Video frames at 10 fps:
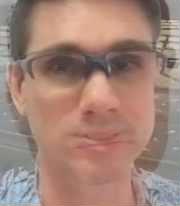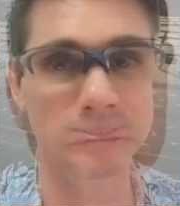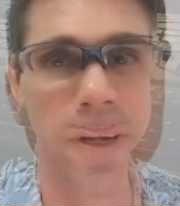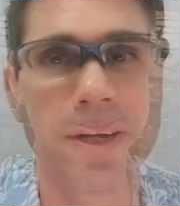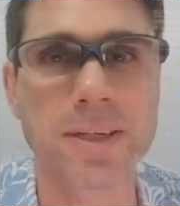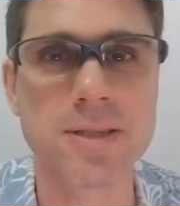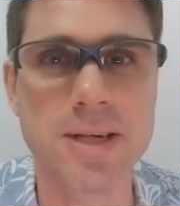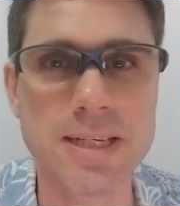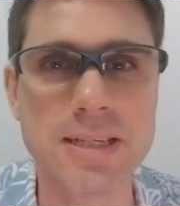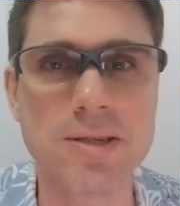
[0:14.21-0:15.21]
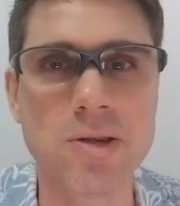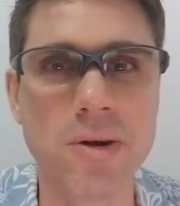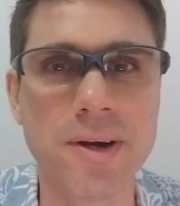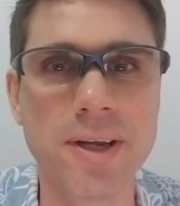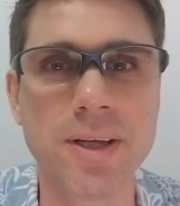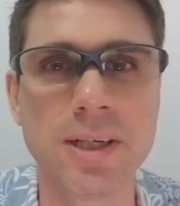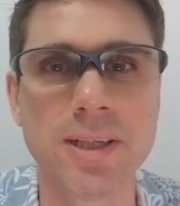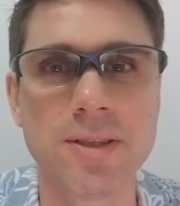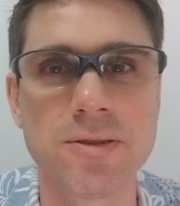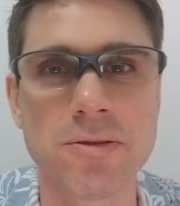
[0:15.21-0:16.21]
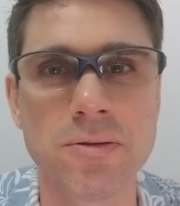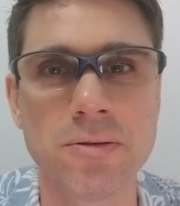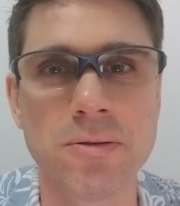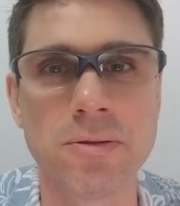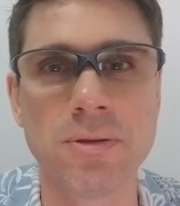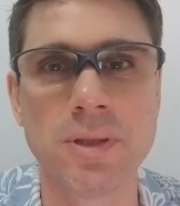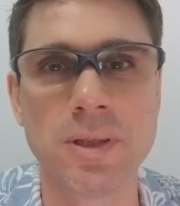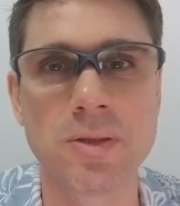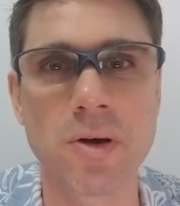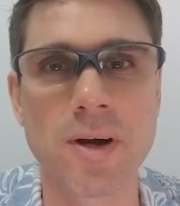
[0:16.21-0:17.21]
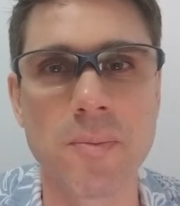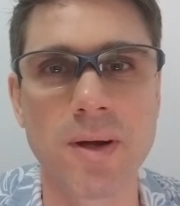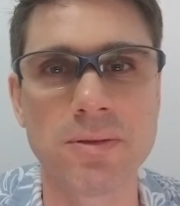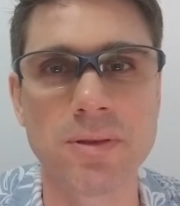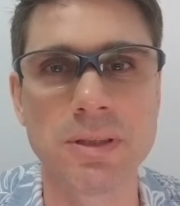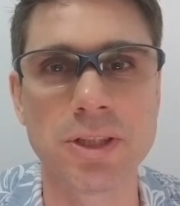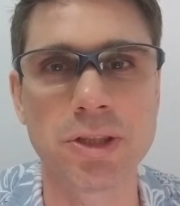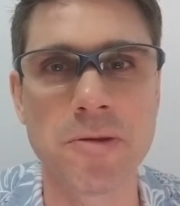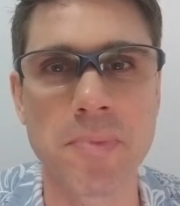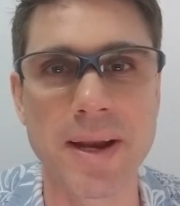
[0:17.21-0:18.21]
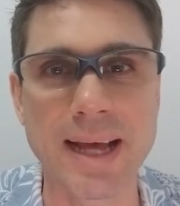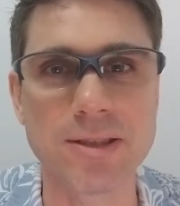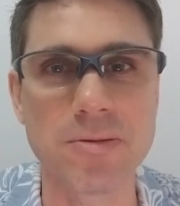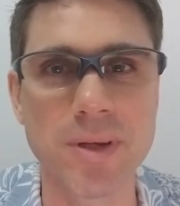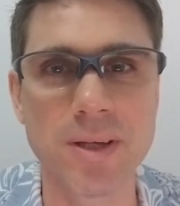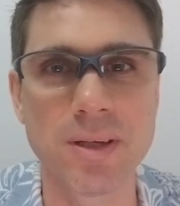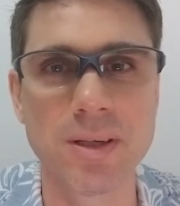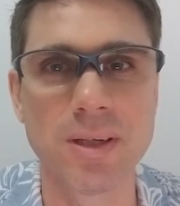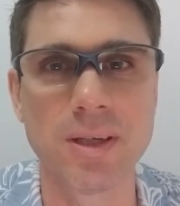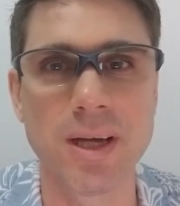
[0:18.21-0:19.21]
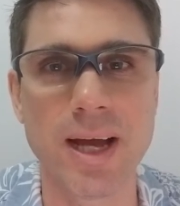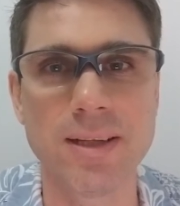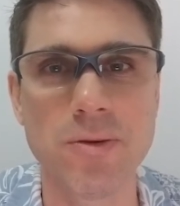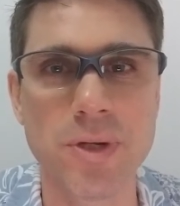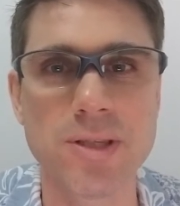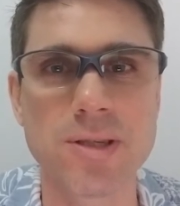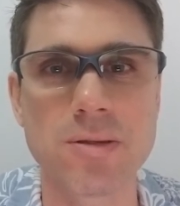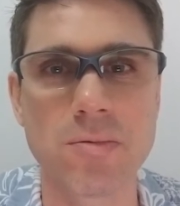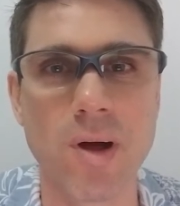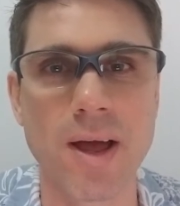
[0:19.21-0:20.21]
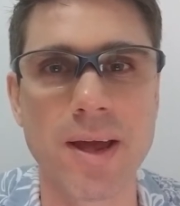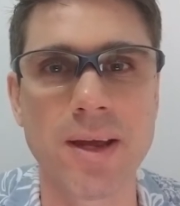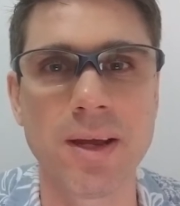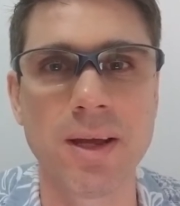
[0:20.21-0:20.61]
Very exciting story to talk about shrimp anatomy and the reasons why